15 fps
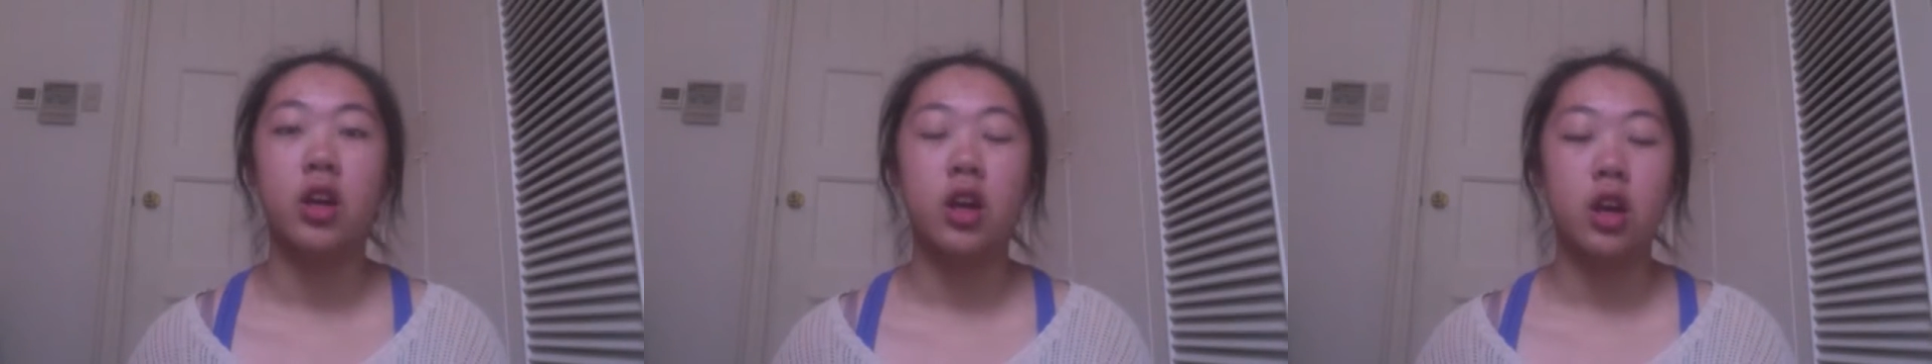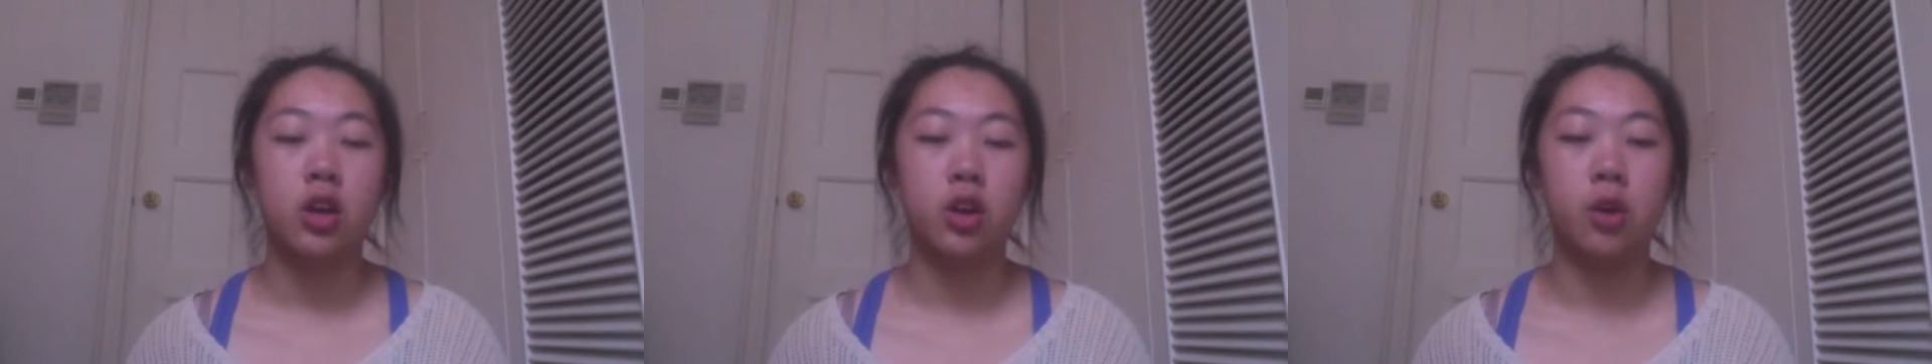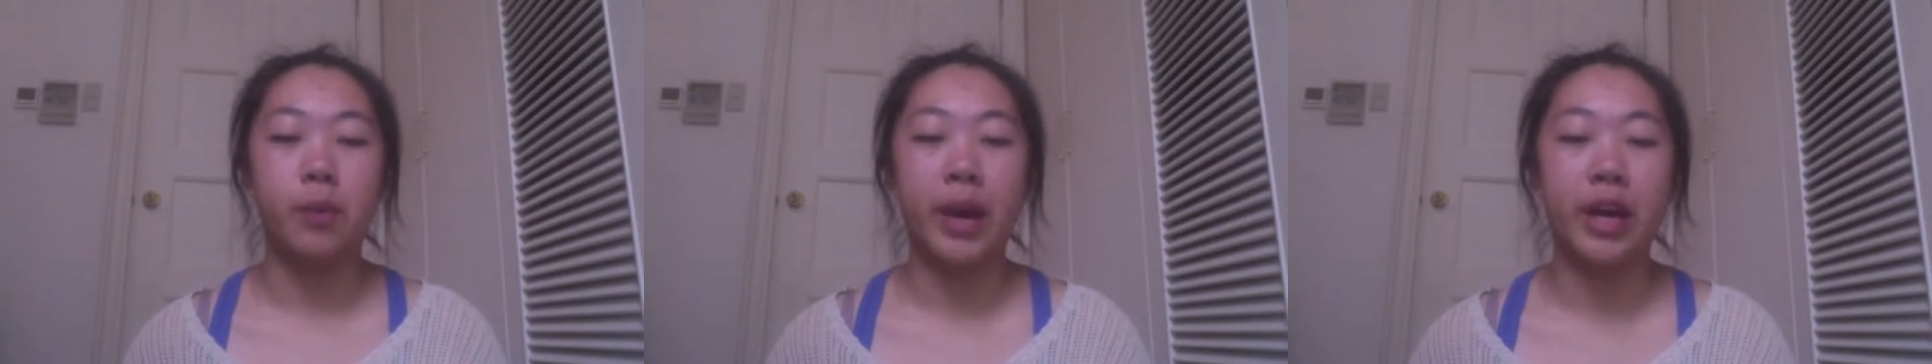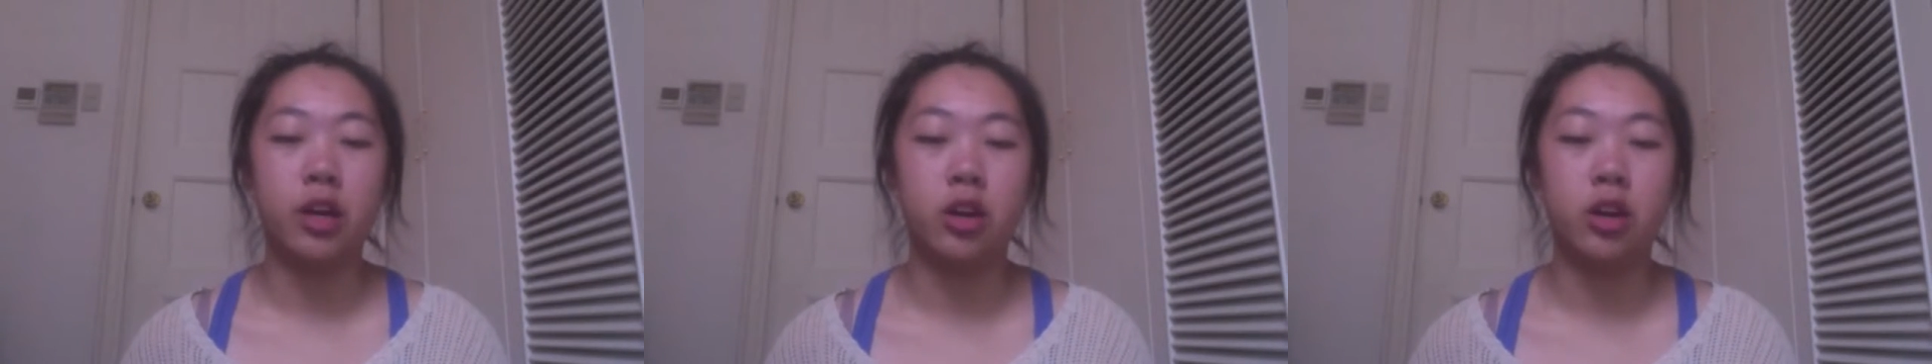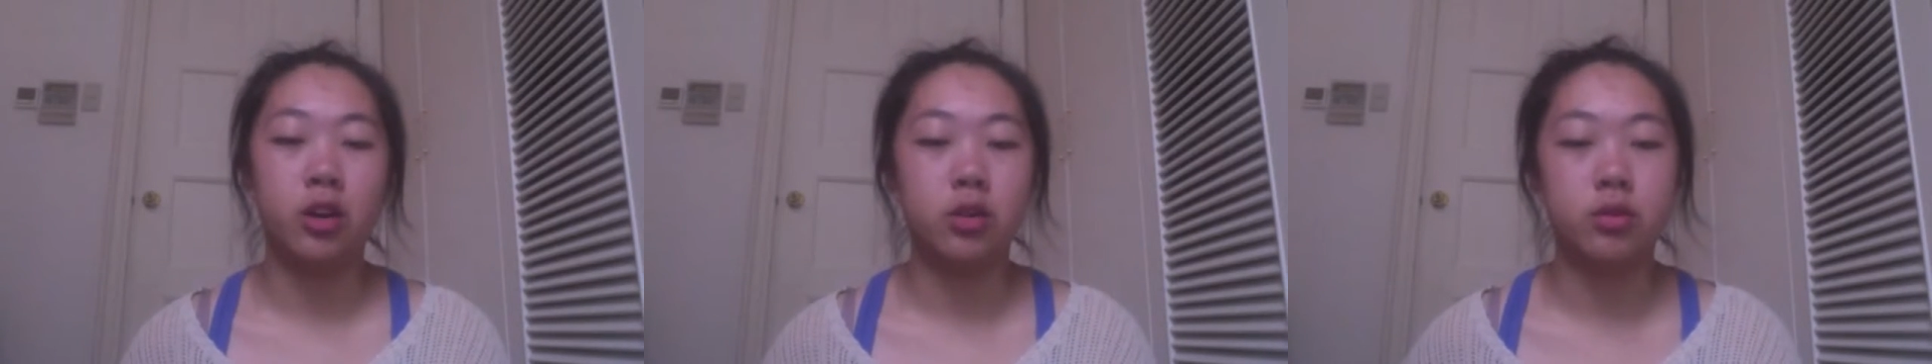No
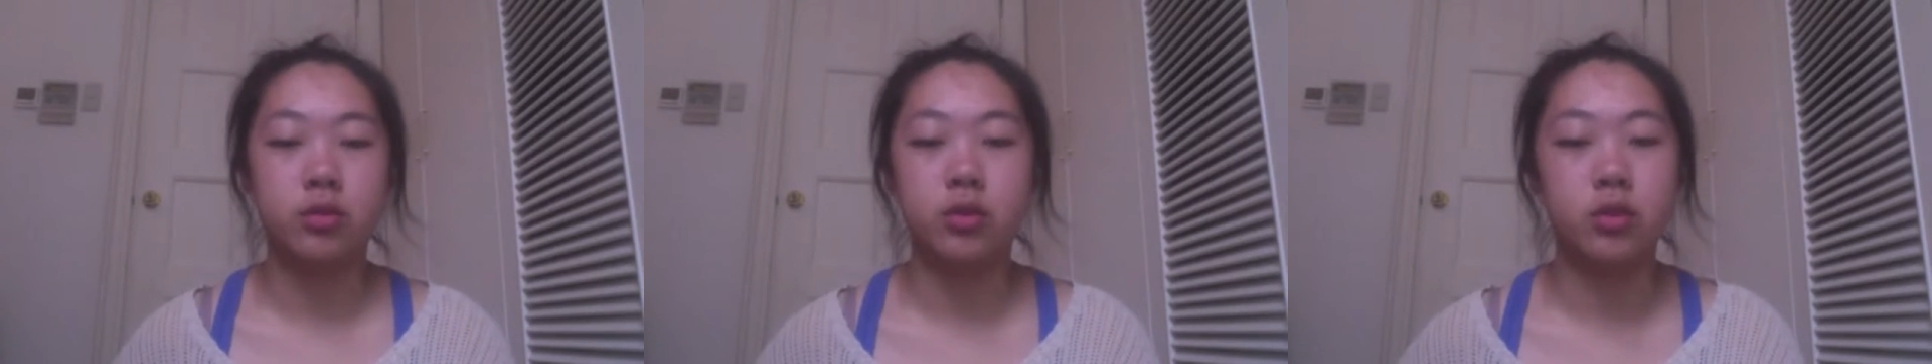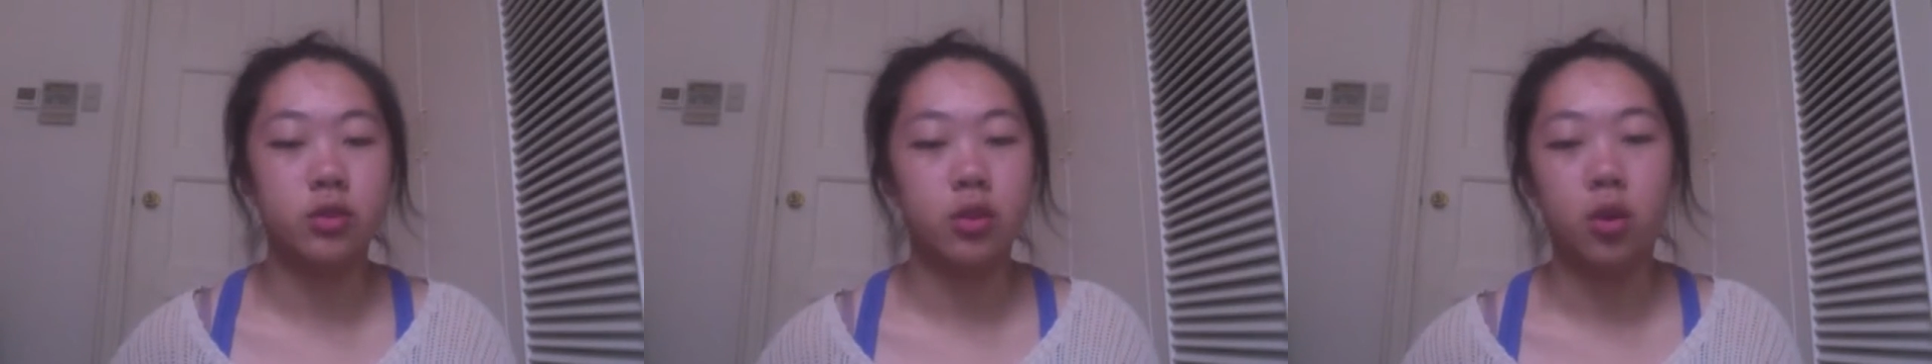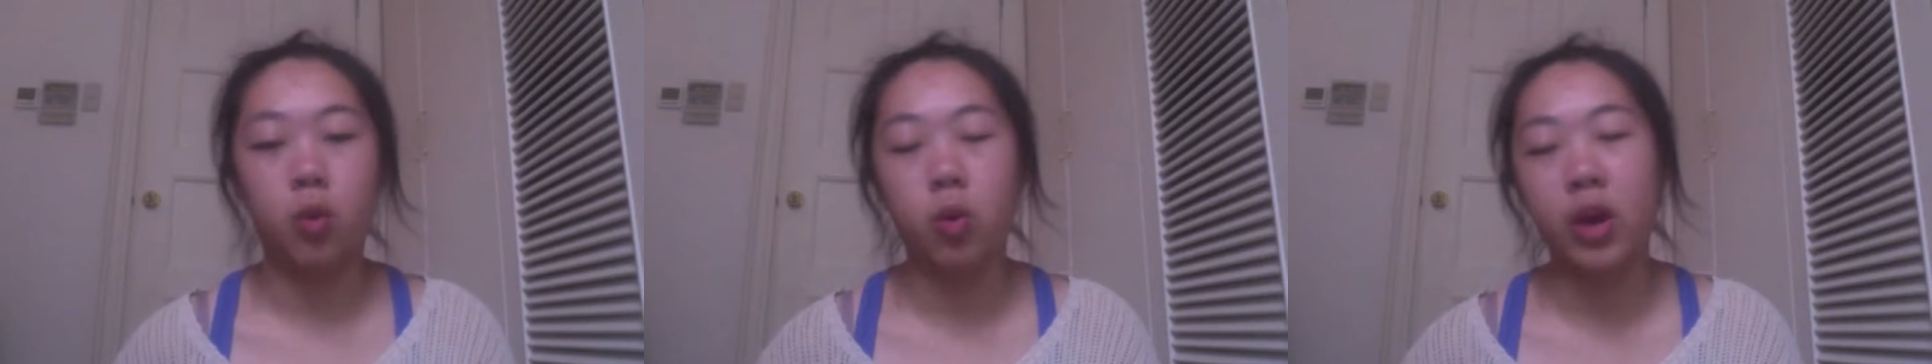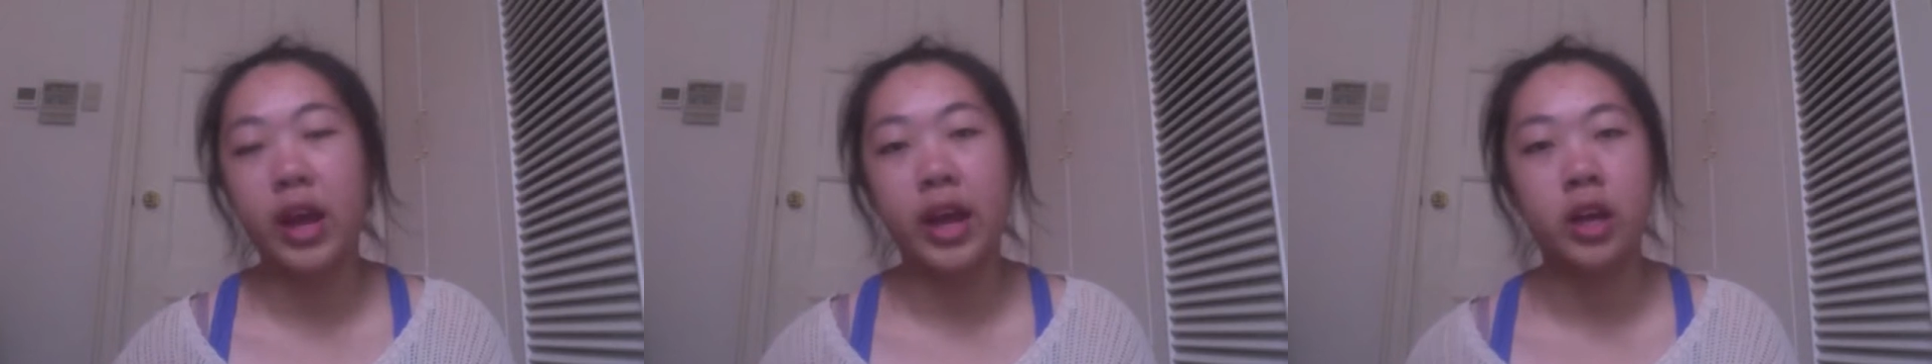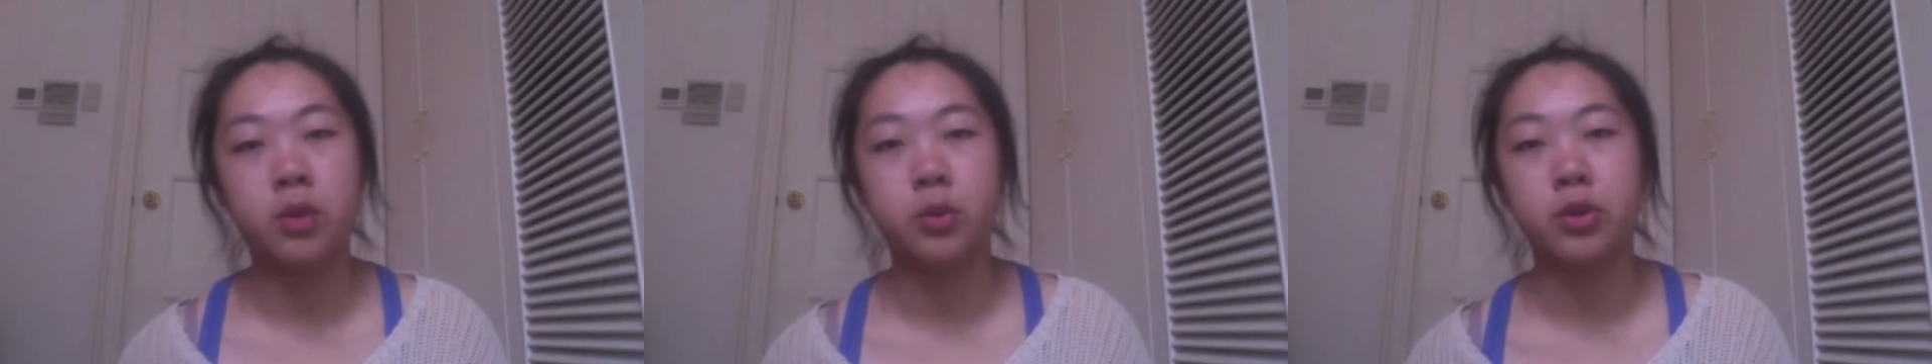matter what
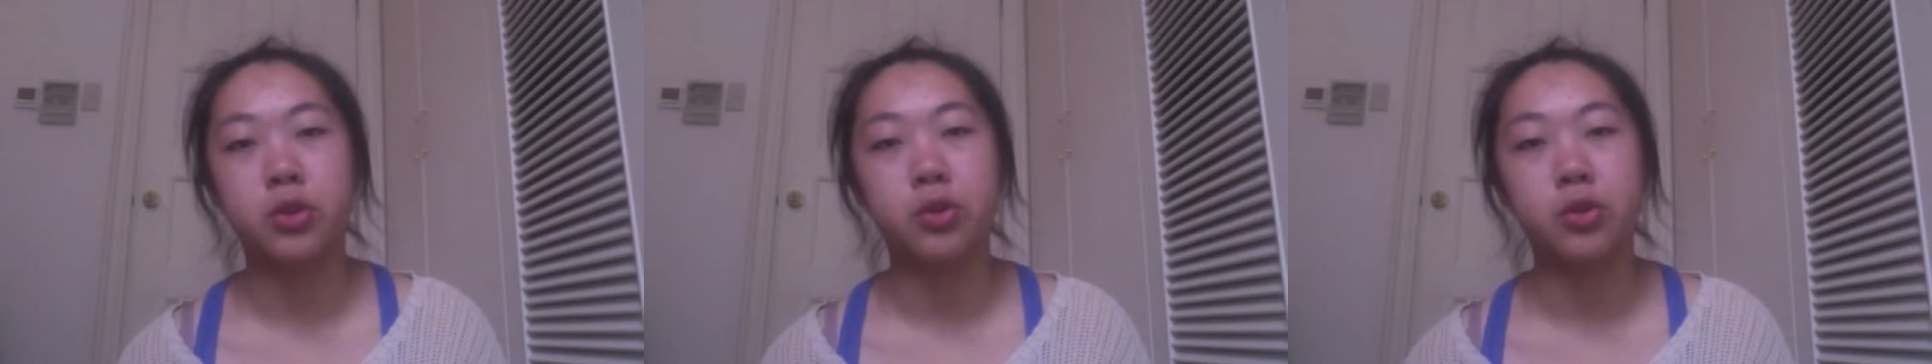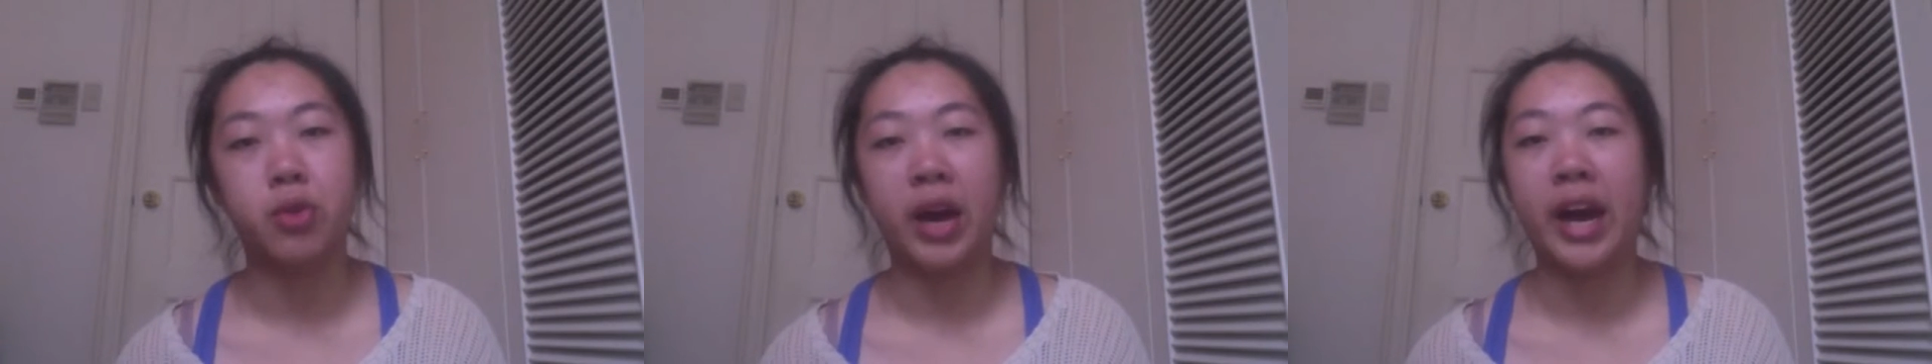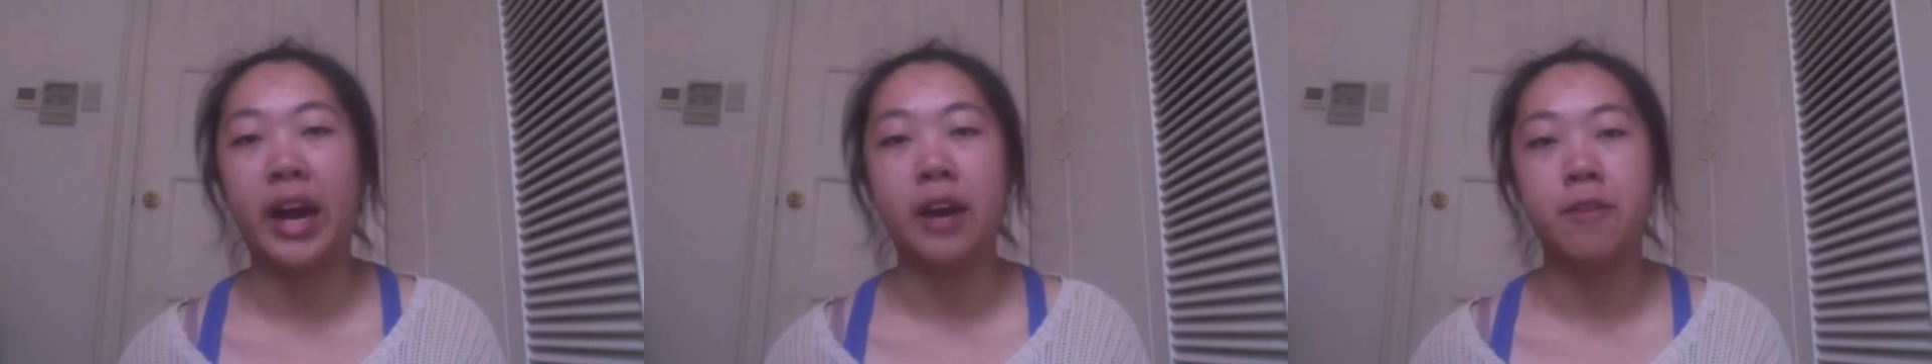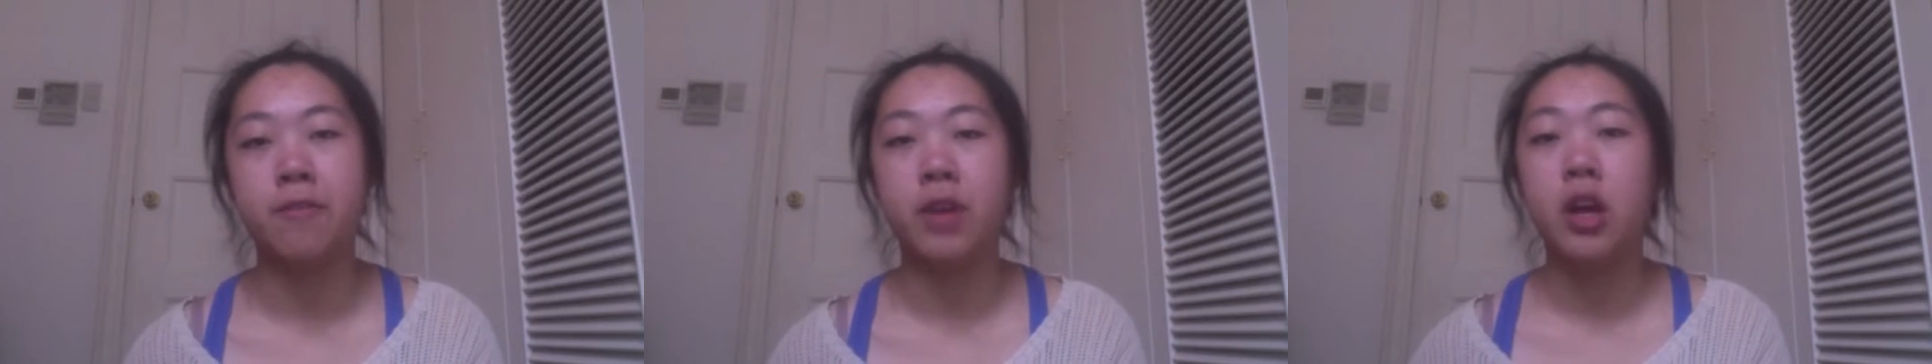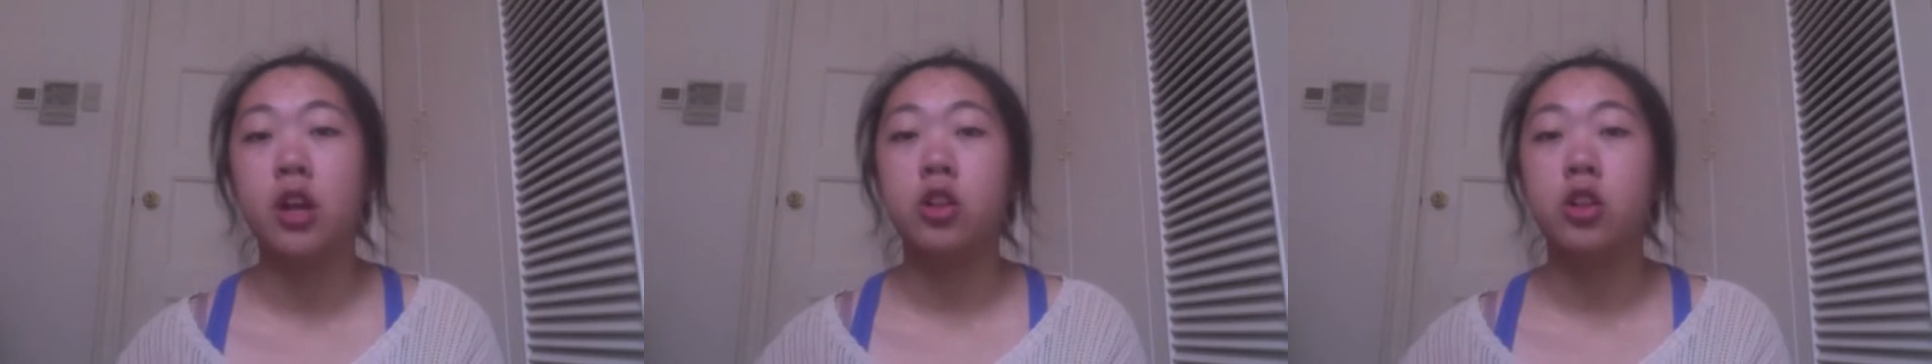animal you have,